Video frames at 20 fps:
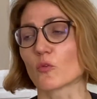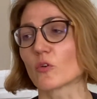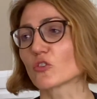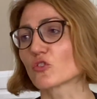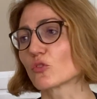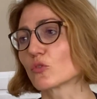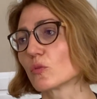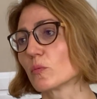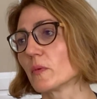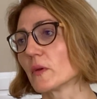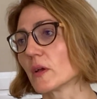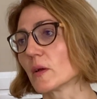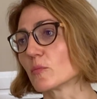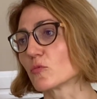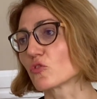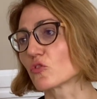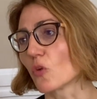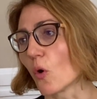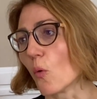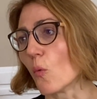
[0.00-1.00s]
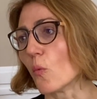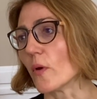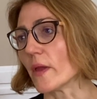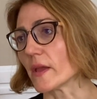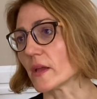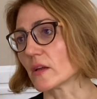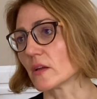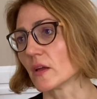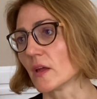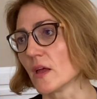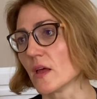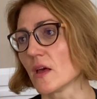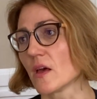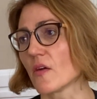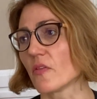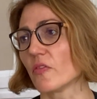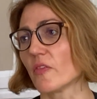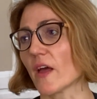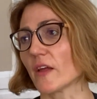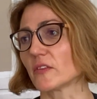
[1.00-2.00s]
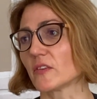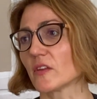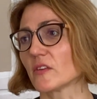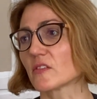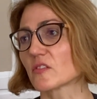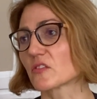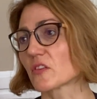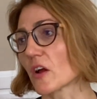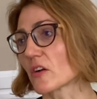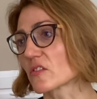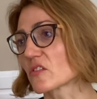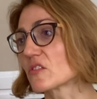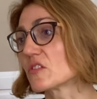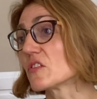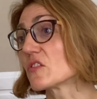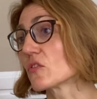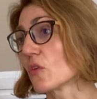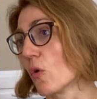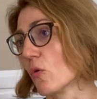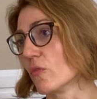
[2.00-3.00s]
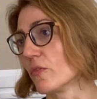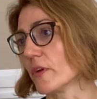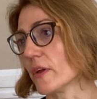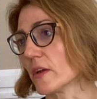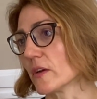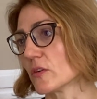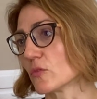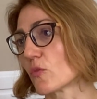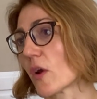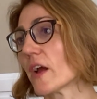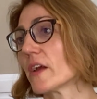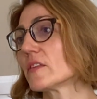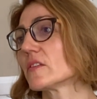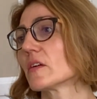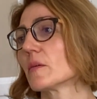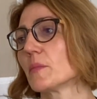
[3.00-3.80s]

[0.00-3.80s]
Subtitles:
Russia to become so weak that it starts dissolving, right?